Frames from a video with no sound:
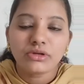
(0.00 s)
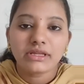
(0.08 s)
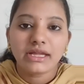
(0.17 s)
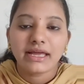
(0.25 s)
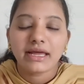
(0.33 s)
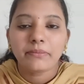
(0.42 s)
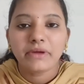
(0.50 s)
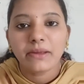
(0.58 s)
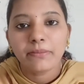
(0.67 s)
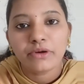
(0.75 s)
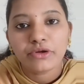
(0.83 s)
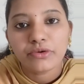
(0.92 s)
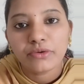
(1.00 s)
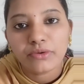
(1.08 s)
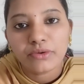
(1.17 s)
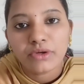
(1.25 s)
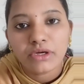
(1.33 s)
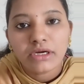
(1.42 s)
They can be able
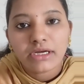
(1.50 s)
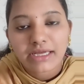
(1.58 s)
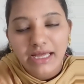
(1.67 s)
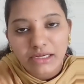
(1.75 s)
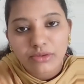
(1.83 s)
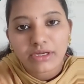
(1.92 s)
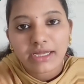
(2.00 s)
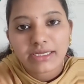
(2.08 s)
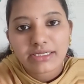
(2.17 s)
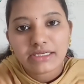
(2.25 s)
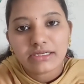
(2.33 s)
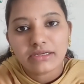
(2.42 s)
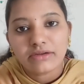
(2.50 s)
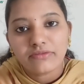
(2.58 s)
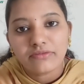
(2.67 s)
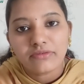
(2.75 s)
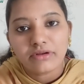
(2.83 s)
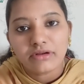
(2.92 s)
to calculate
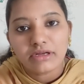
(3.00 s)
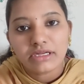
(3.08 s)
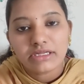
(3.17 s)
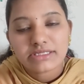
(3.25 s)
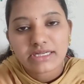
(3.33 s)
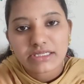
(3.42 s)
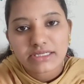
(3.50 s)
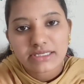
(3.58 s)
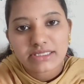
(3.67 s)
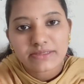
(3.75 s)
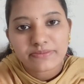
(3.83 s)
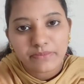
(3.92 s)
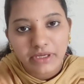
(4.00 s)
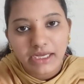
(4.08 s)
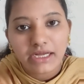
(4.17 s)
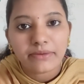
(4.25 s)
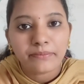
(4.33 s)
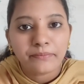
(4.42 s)
in such a
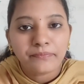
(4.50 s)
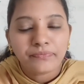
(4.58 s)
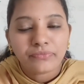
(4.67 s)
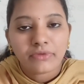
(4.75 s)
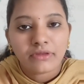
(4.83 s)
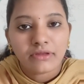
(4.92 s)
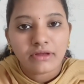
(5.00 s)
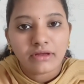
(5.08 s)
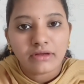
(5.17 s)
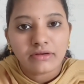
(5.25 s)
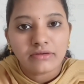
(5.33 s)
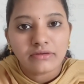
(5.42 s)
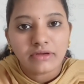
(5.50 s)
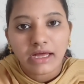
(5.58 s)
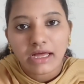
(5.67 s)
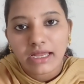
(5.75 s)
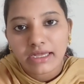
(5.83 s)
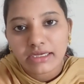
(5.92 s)
speed
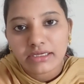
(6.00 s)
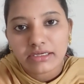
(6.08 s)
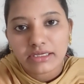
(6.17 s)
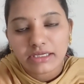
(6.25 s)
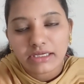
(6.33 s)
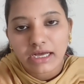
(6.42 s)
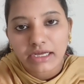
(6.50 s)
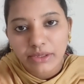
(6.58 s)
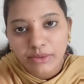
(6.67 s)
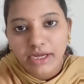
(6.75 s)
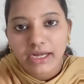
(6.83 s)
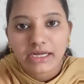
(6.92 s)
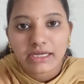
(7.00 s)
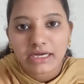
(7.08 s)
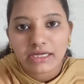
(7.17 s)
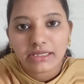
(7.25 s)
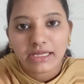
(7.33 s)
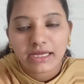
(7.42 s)
and
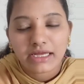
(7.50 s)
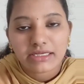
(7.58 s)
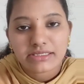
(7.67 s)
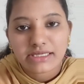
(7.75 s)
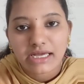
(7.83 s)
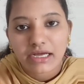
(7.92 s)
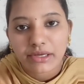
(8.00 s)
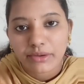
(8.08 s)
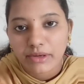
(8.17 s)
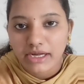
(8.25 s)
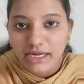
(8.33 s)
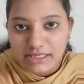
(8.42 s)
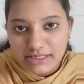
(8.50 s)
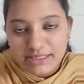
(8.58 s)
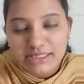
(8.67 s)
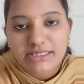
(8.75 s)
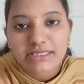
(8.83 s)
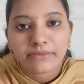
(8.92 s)
accurate, they can say accurate
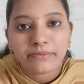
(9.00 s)
answers